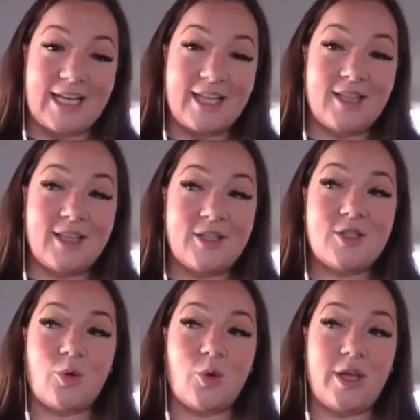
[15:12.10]
that the
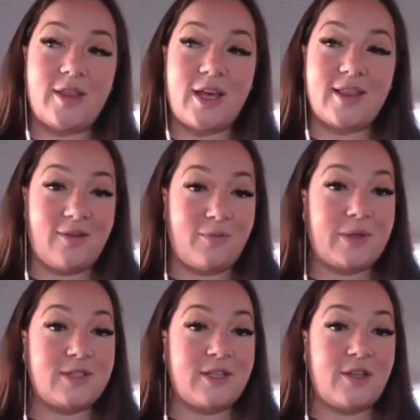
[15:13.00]
story that they've
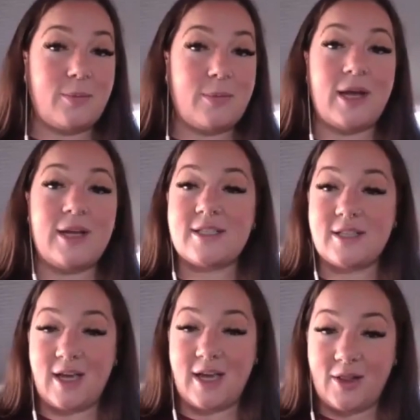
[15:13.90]
built in their mind
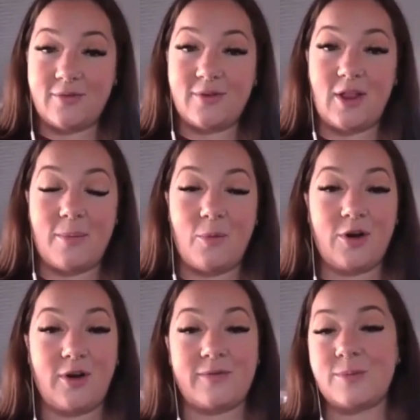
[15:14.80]
is a hell of a lot
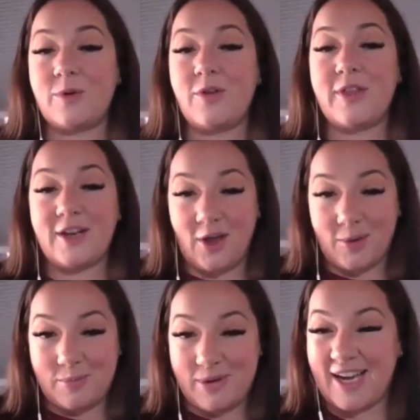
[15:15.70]
more comfortable than
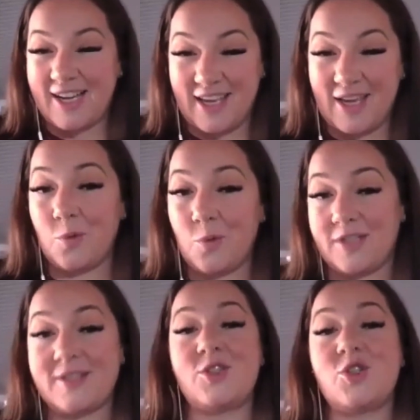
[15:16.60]
unpacking what
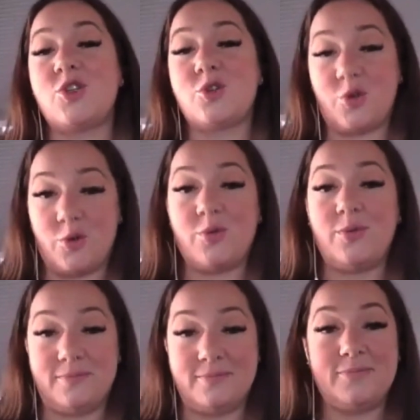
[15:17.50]
is true,